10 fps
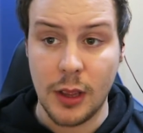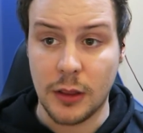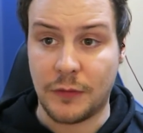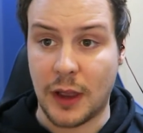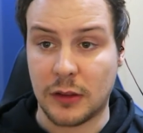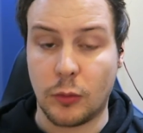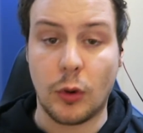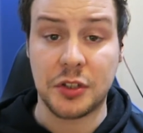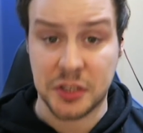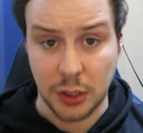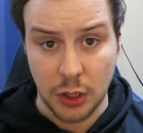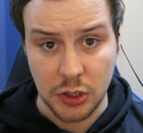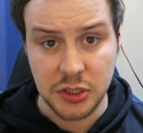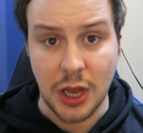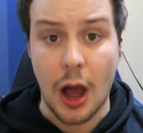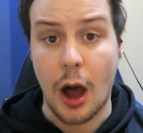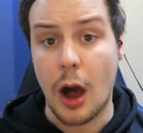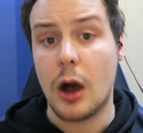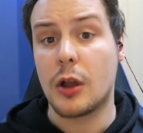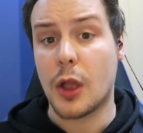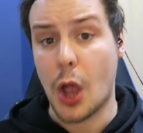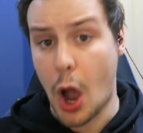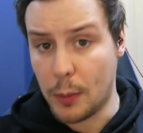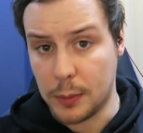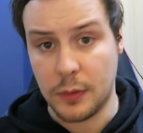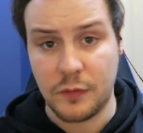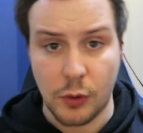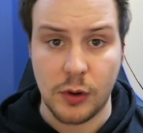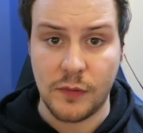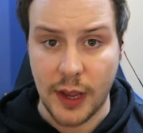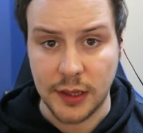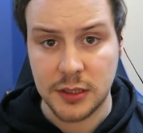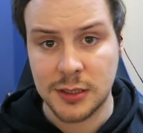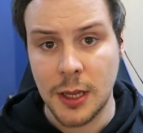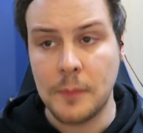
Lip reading: The fact that roster locks are common before events.